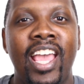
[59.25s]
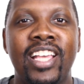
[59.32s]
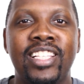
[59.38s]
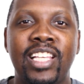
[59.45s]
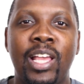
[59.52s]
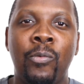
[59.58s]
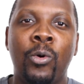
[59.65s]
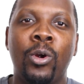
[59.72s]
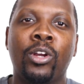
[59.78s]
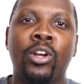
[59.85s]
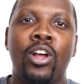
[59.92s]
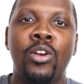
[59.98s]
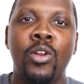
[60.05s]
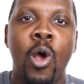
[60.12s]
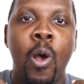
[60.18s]
as I
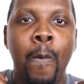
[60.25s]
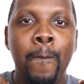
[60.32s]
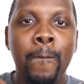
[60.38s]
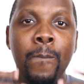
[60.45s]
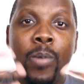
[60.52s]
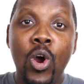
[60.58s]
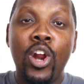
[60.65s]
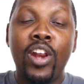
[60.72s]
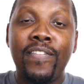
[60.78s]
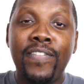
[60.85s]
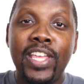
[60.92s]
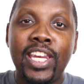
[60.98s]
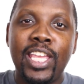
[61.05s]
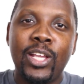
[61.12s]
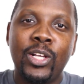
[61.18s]
work on more
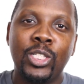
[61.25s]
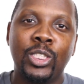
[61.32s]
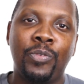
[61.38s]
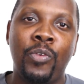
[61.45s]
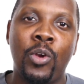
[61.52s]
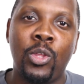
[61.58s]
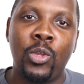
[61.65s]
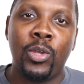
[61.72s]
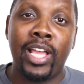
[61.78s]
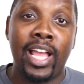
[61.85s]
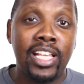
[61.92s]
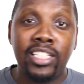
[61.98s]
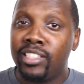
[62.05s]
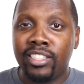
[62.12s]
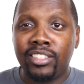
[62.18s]
videos for you guys,